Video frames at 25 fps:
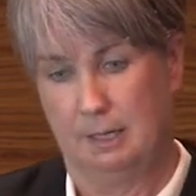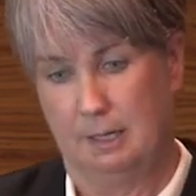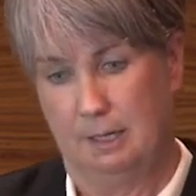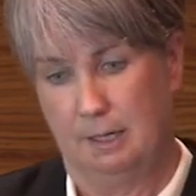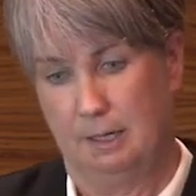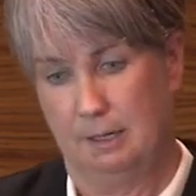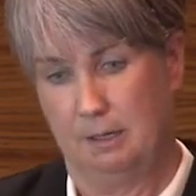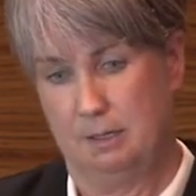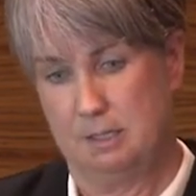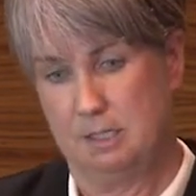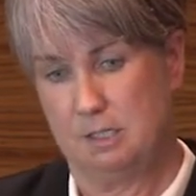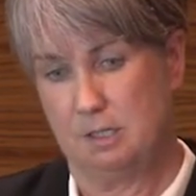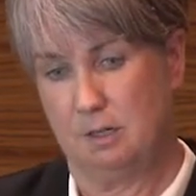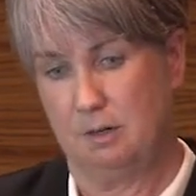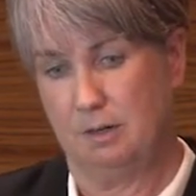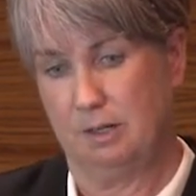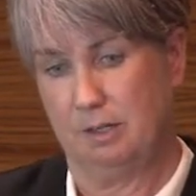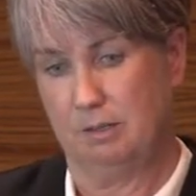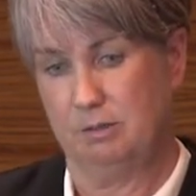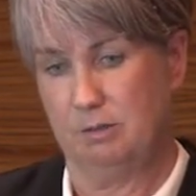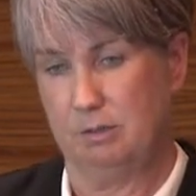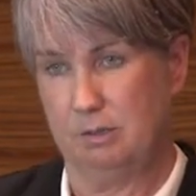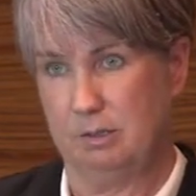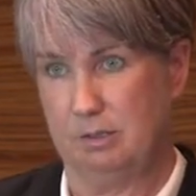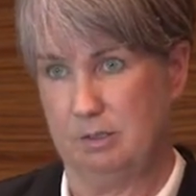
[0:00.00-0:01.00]
And I
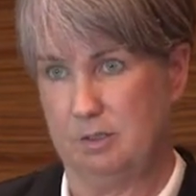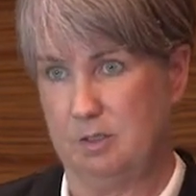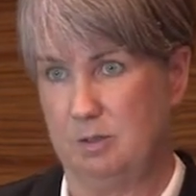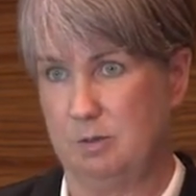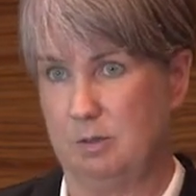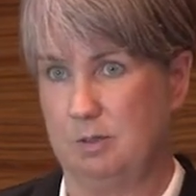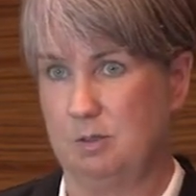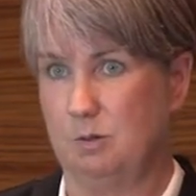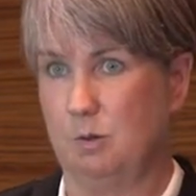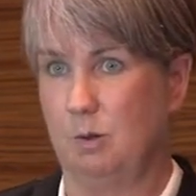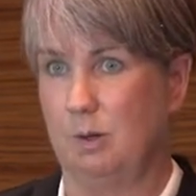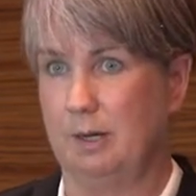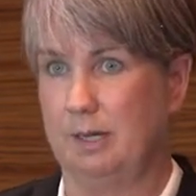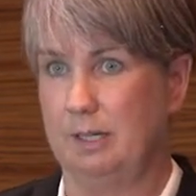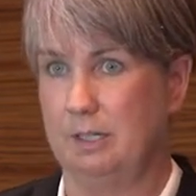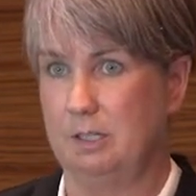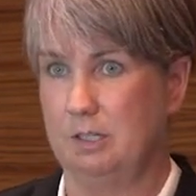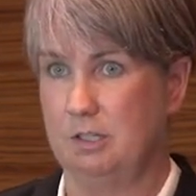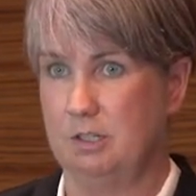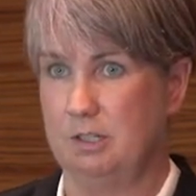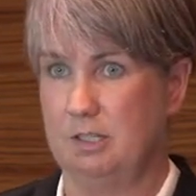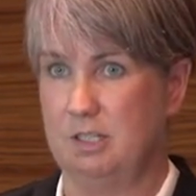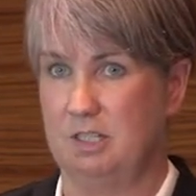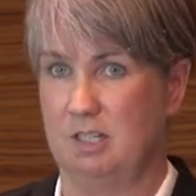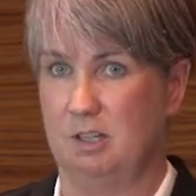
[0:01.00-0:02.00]
thought this was quite
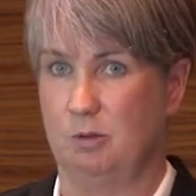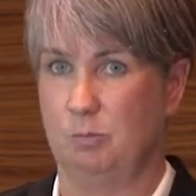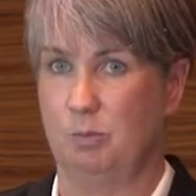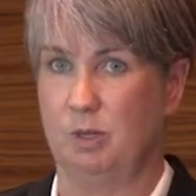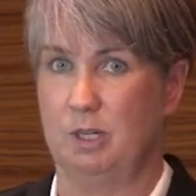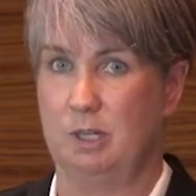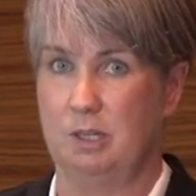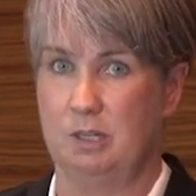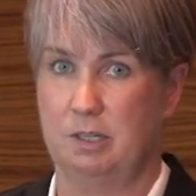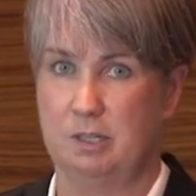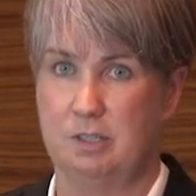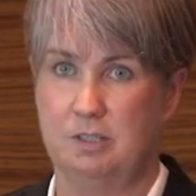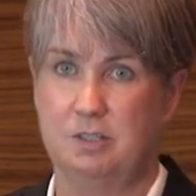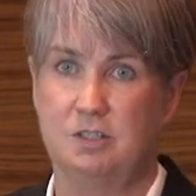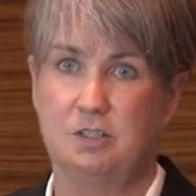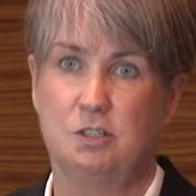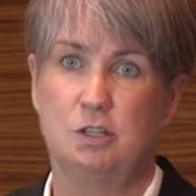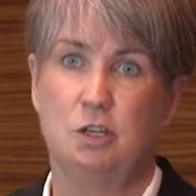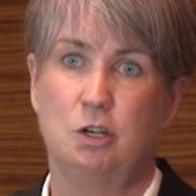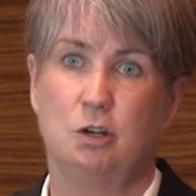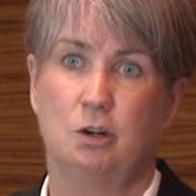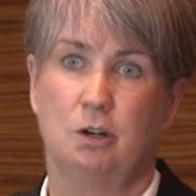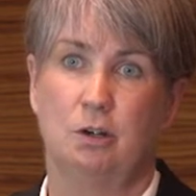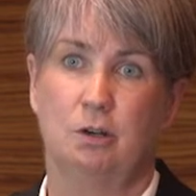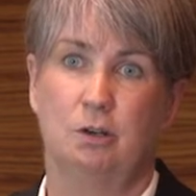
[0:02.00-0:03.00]
interesting because,
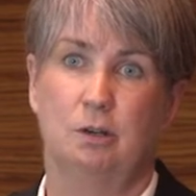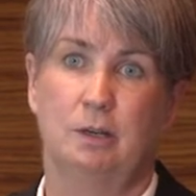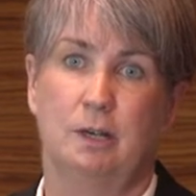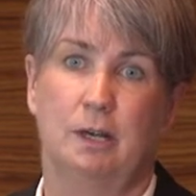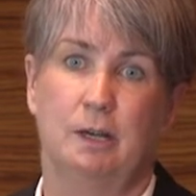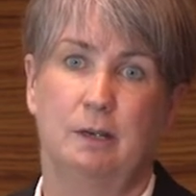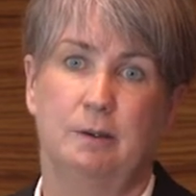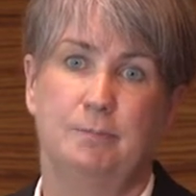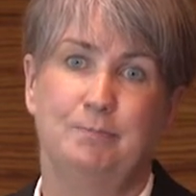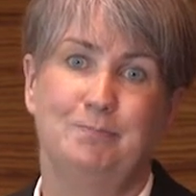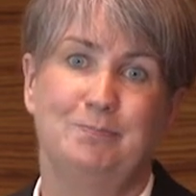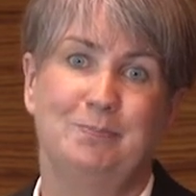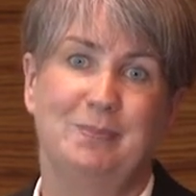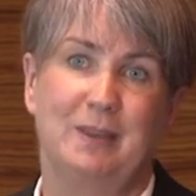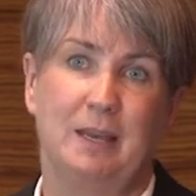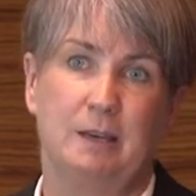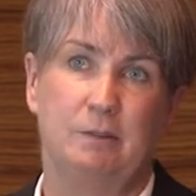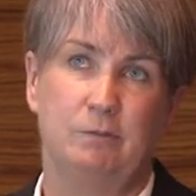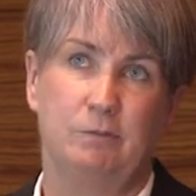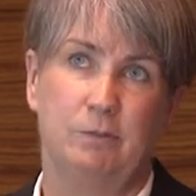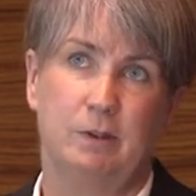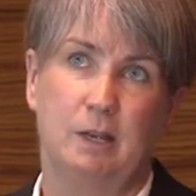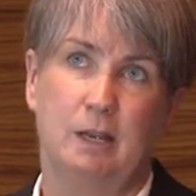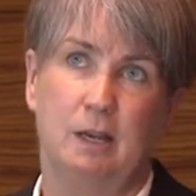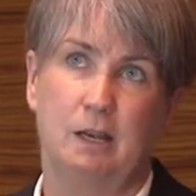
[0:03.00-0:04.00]
you know, um,
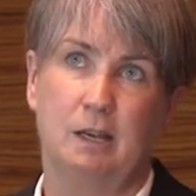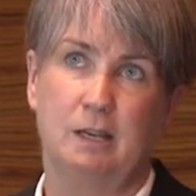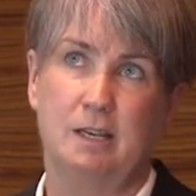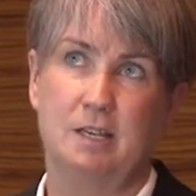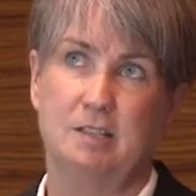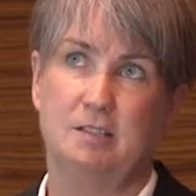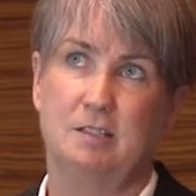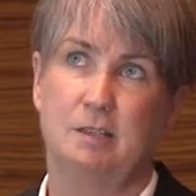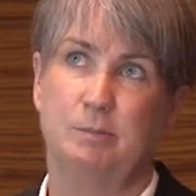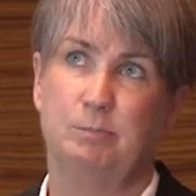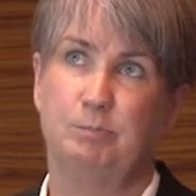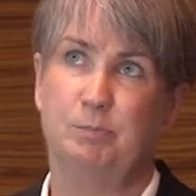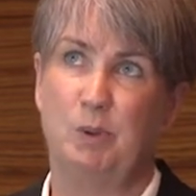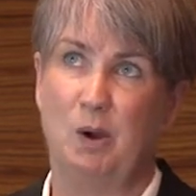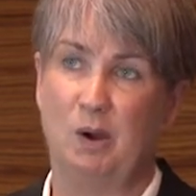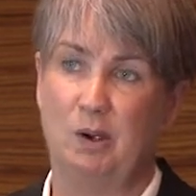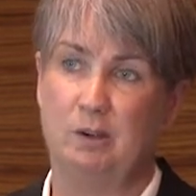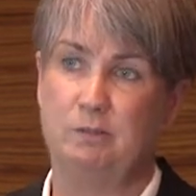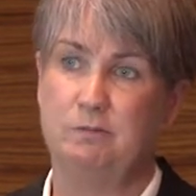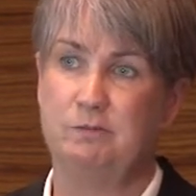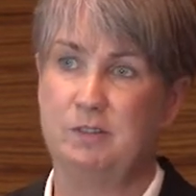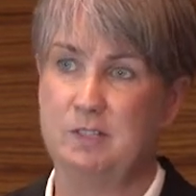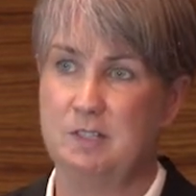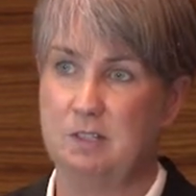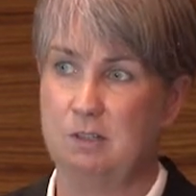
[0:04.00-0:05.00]
I guess a
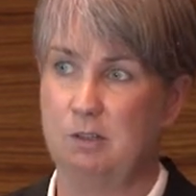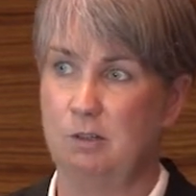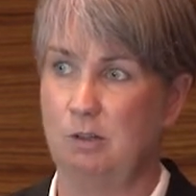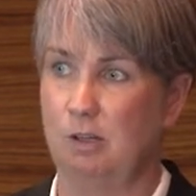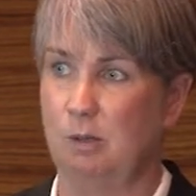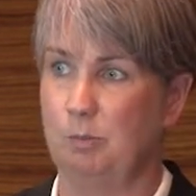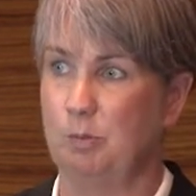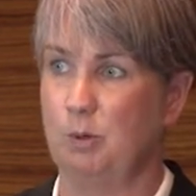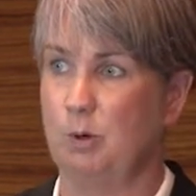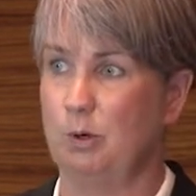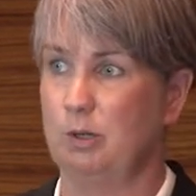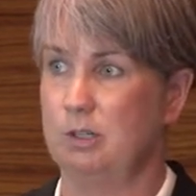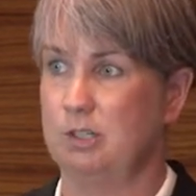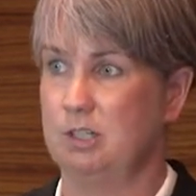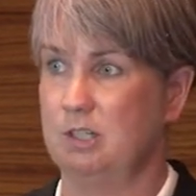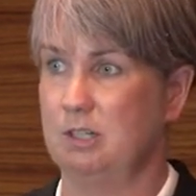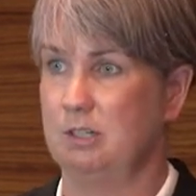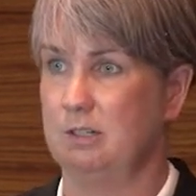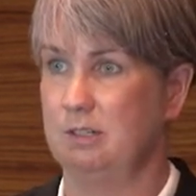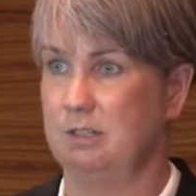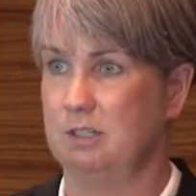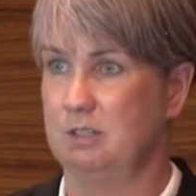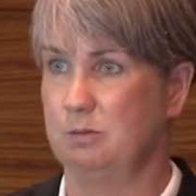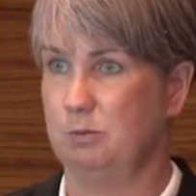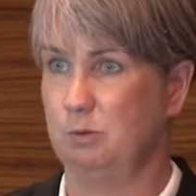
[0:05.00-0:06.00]
biophysical approach to
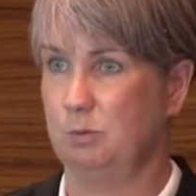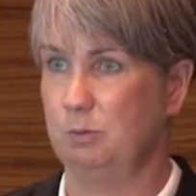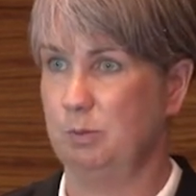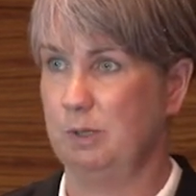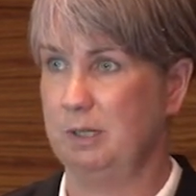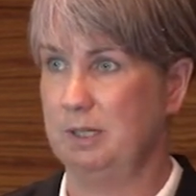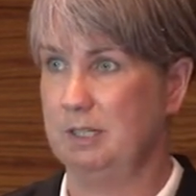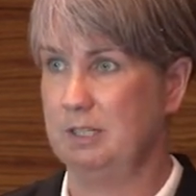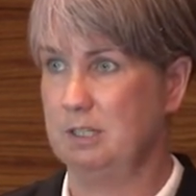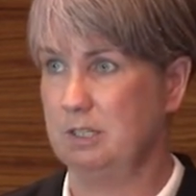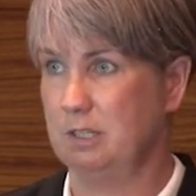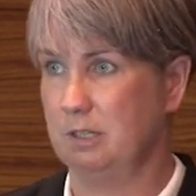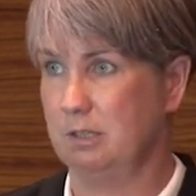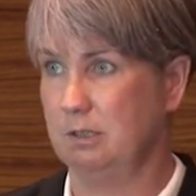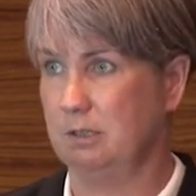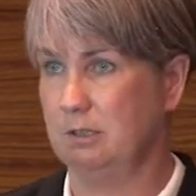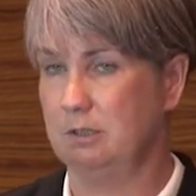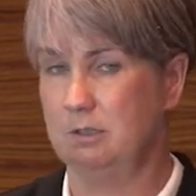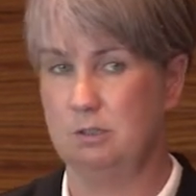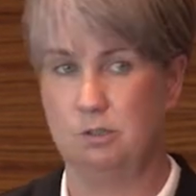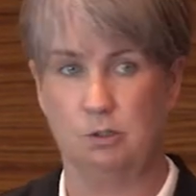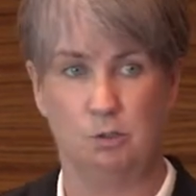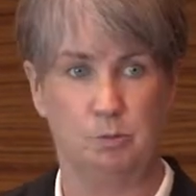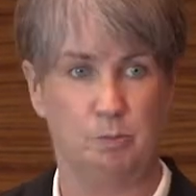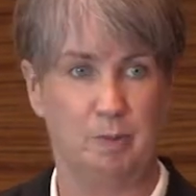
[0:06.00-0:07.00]
this would be to
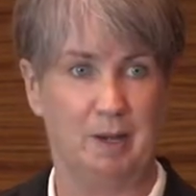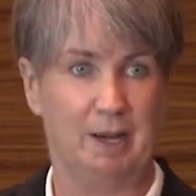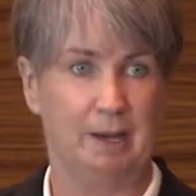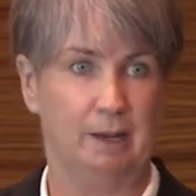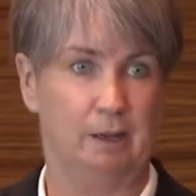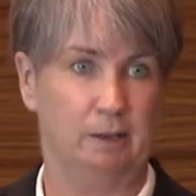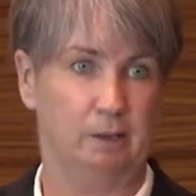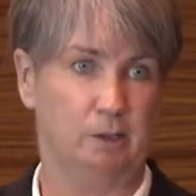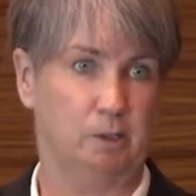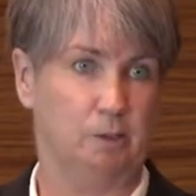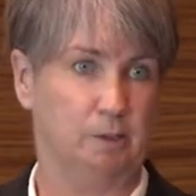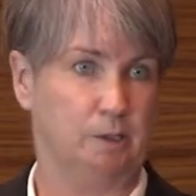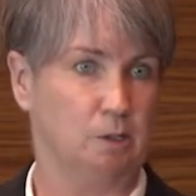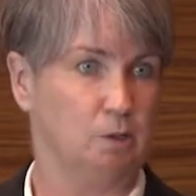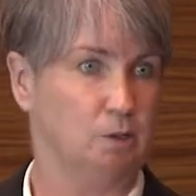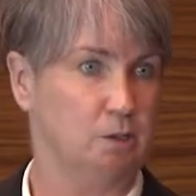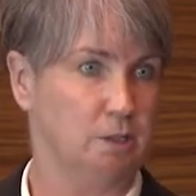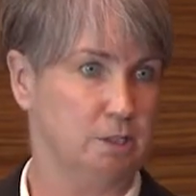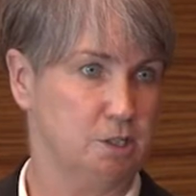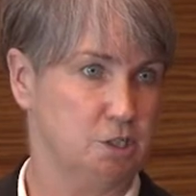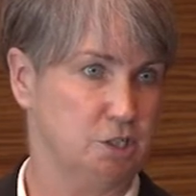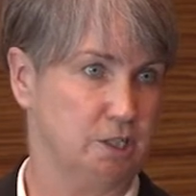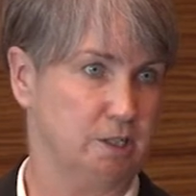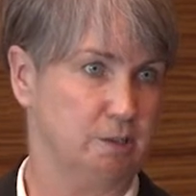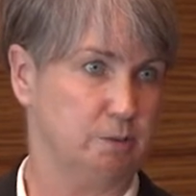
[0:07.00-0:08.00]
do
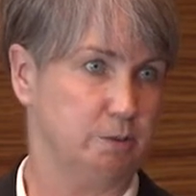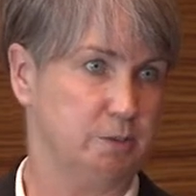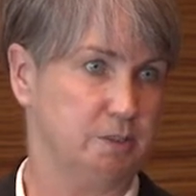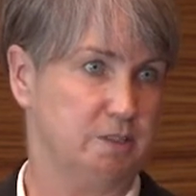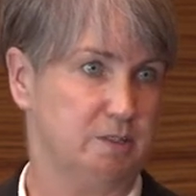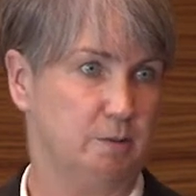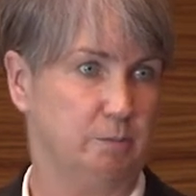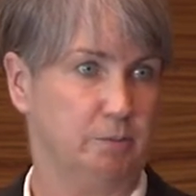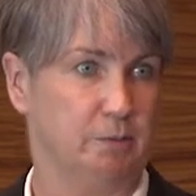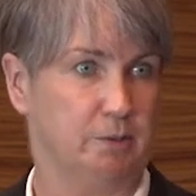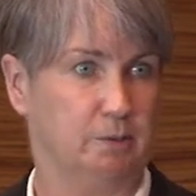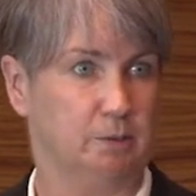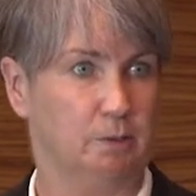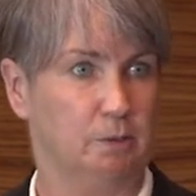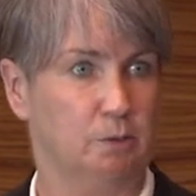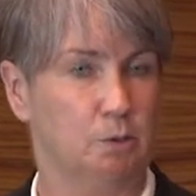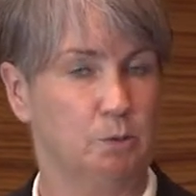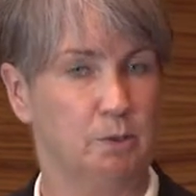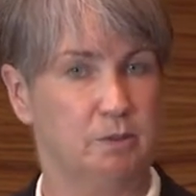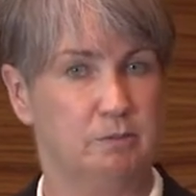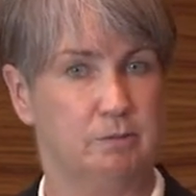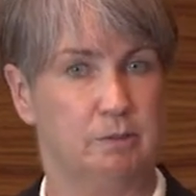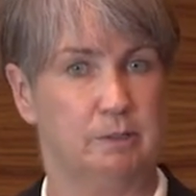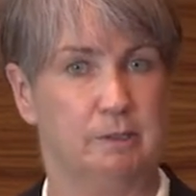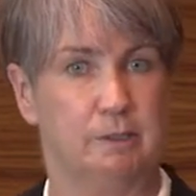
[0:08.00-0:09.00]
paleoecology or something
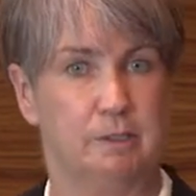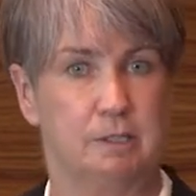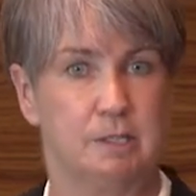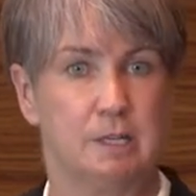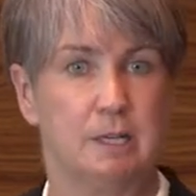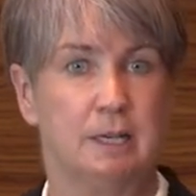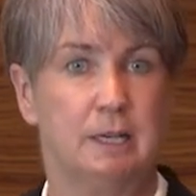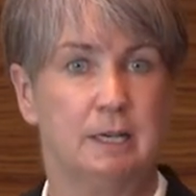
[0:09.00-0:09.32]
equivalent.